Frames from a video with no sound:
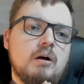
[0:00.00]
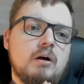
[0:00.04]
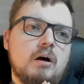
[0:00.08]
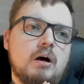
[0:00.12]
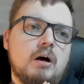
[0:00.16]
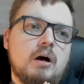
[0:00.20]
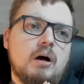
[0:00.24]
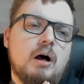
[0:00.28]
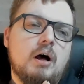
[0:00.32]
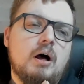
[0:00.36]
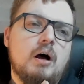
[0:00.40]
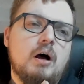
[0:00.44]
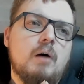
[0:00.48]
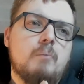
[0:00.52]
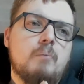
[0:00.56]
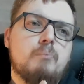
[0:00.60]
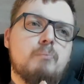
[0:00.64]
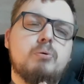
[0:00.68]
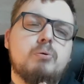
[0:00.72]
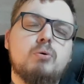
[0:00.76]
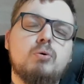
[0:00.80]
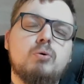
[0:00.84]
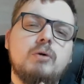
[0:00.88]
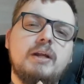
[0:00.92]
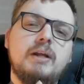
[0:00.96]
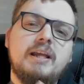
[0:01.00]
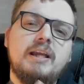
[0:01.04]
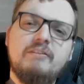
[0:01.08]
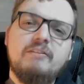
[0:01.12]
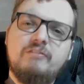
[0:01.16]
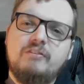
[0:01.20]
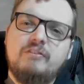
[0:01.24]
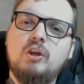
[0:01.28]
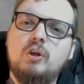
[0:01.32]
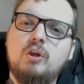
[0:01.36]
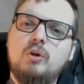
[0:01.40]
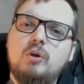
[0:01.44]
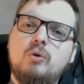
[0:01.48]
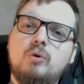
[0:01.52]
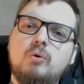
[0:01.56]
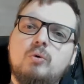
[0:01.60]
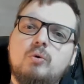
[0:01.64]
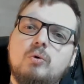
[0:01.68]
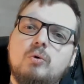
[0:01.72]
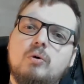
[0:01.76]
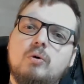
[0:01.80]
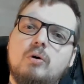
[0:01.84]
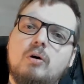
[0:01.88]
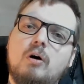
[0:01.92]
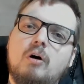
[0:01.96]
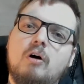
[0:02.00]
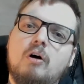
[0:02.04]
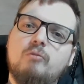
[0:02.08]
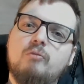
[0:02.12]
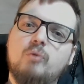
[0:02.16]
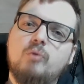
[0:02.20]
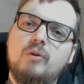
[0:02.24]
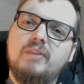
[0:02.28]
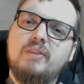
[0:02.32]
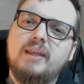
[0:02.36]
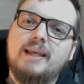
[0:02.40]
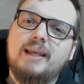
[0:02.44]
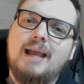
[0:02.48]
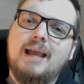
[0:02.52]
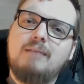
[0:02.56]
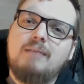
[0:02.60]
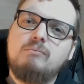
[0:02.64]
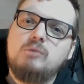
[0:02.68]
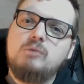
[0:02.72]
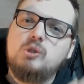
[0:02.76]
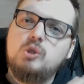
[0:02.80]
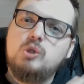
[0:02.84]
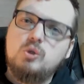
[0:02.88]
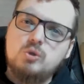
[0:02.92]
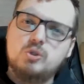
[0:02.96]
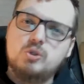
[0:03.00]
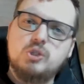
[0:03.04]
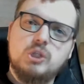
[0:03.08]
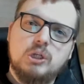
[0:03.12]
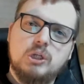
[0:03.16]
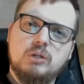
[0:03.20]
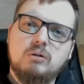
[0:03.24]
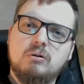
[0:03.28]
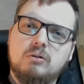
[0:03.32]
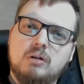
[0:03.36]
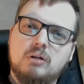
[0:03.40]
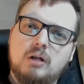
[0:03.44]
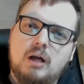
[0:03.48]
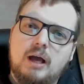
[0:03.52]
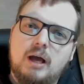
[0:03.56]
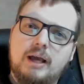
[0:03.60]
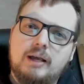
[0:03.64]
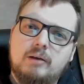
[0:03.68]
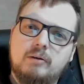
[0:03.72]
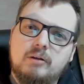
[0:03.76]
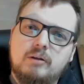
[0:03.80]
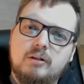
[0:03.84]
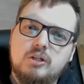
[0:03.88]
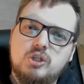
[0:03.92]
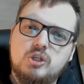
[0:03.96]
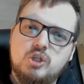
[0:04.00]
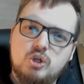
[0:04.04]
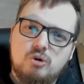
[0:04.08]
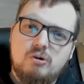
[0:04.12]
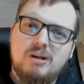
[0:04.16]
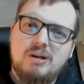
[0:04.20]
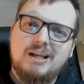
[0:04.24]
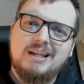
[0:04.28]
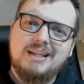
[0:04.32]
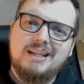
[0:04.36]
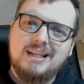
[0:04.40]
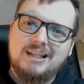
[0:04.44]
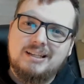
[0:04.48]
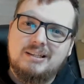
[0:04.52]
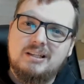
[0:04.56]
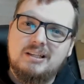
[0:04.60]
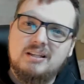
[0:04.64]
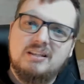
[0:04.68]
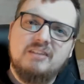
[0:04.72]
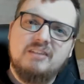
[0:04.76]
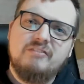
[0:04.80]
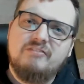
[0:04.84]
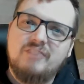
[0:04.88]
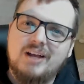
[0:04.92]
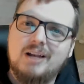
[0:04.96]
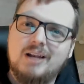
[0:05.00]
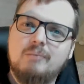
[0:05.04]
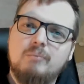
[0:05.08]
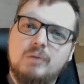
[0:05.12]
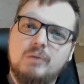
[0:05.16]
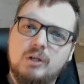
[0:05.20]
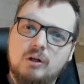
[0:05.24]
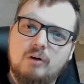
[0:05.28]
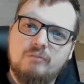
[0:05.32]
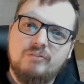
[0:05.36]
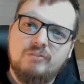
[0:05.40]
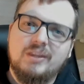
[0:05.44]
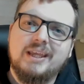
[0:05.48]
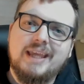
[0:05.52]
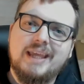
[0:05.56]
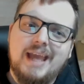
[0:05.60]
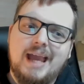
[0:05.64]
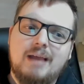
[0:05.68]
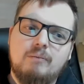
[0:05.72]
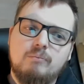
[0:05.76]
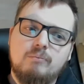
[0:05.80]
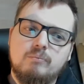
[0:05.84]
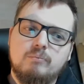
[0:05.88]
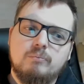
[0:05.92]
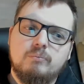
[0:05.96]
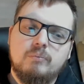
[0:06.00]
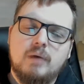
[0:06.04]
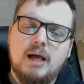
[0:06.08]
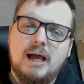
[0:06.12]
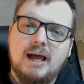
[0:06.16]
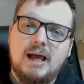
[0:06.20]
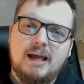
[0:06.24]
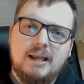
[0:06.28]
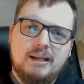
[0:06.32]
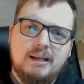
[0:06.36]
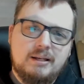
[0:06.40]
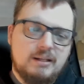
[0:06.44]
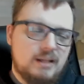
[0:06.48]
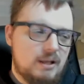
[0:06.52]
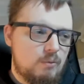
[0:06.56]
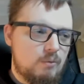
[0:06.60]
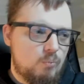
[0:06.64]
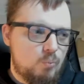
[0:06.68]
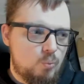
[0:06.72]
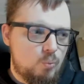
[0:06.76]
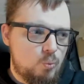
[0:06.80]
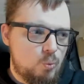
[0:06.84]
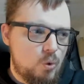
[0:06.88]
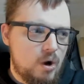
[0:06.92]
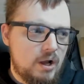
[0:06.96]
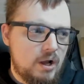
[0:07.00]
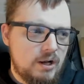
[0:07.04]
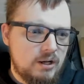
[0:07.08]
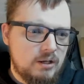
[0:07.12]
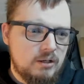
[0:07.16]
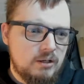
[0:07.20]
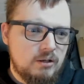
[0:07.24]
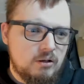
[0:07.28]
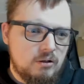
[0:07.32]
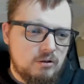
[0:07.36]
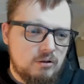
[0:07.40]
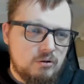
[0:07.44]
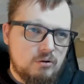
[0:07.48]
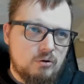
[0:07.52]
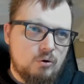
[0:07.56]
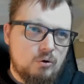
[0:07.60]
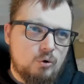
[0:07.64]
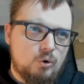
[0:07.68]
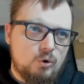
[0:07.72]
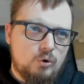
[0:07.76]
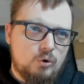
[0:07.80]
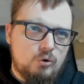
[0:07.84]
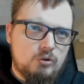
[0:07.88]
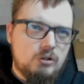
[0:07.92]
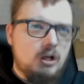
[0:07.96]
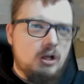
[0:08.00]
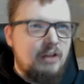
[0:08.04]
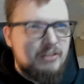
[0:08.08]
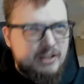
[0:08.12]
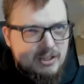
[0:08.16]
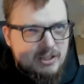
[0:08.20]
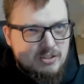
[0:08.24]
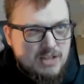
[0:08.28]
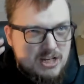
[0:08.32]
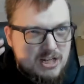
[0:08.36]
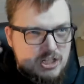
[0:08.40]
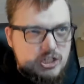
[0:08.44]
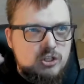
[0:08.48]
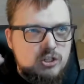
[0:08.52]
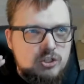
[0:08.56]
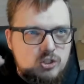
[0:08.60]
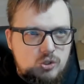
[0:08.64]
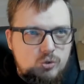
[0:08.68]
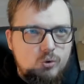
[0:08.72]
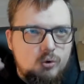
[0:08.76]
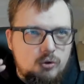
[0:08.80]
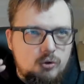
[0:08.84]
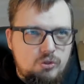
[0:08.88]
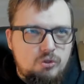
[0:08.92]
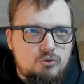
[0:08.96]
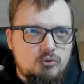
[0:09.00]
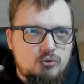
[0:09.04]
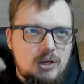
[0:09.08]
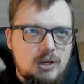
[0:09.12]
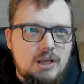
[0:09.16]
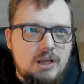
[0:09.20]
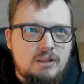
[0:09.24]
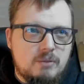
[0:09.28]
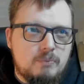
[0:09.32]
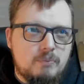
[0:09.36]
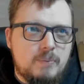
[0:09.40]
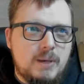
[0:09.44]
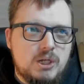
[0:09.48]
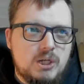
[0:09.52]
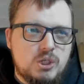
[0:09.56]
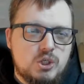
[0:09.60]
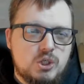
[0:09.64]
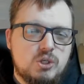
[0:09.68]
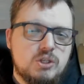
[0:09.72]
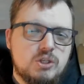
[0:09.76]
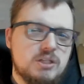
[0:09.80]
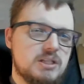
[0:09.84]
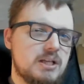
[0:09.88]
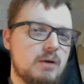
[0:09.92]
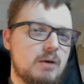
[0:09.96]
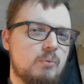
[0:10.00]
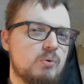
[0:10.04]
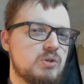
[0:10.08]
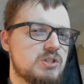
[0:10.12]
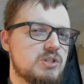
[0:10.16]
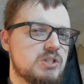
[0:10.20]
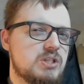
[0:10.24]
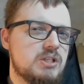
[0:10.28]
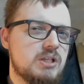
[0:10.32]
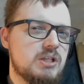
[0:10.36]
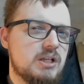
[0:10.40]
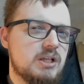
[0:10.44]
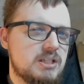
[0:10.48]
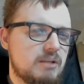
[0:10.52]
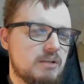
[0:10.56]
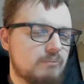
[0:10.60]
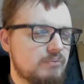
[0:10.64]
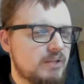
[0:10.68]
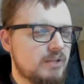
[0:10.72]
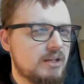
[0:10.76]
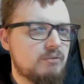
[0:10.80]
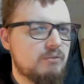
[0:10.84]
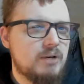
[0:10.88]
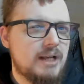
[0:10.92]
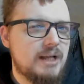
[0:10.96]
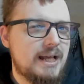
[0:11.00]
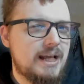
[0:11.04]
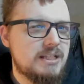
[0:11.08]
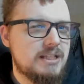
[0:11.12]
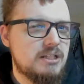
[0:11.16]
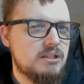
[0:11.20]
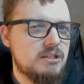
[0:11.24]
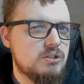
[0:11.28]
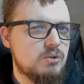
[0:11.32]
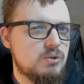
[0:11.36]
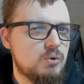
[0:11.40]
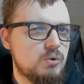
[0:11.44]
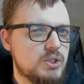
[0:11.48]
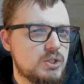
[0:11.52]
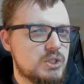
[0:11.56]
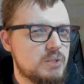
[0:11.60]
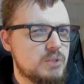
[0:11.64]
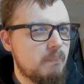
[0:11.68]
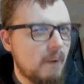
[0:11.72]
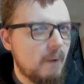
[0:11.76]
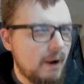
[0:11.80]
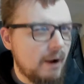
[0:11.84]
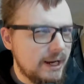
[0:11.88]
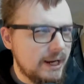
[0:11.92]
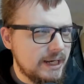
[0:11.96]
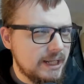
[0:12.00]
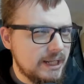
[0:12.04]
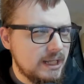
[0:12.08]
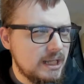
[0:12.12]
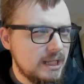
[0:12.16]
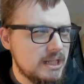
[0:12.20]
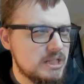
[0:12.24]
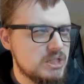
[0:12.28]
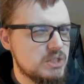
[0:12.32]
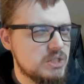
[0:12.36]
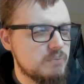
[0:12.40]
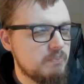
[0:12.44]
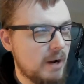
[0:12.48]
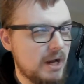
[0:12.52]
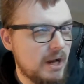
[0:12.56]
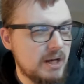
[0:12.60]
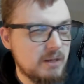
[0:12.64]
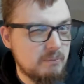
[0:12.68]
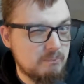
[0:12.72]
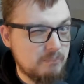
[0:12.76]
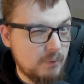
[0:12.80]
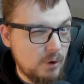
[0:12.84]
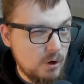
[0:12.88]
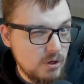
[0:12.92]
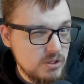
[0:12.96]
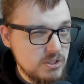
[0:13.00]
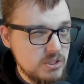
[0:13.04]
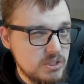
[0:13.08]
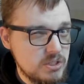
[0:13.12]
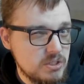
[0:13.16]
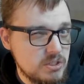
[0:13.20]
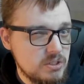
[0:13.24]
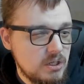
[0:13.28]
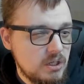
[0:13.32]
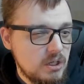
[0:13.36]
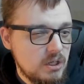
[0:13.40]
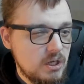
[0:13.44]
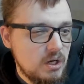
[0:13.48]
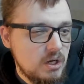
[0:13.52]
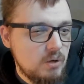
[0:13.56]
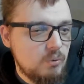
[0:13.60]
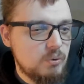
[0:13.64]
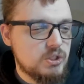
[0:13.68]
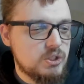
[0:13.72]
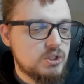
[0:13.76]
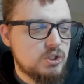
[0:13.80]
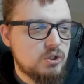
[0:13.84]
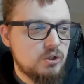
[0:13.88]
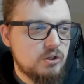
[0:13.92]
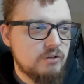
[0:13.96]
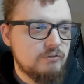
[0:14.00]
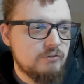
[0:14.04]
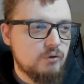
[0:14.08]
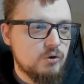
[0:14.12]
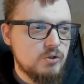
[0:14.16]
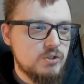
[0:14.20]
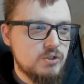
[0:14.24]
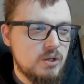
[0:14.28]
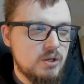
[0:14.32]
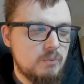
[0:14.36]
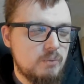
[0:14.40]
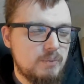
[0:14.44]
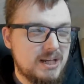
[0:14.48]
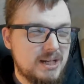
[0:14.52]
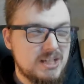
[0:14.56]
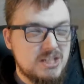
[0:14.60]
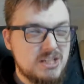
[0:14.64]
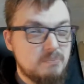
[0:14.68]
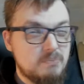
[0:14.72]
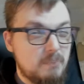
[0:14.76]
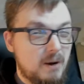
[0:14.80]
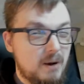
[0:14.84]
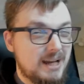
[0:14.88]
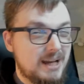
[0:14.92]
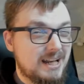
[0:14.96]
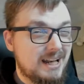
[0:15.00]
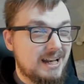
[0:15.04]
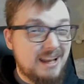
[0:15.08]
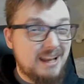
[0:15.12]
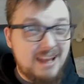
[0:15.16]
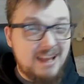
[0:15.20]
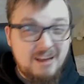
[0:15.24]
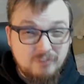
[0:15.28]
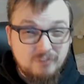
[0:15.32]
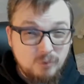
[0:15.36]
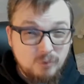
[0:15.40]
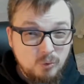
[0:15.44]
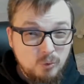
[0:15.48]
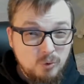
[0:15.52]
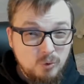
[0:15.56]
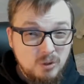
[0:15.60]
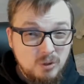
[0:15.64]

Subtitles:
preview of what the game used to look like during the development of the game. And in I think it's actually 2 or 3 of the pictures, there was something related to a spider and spider boss, which could have also been a spider level.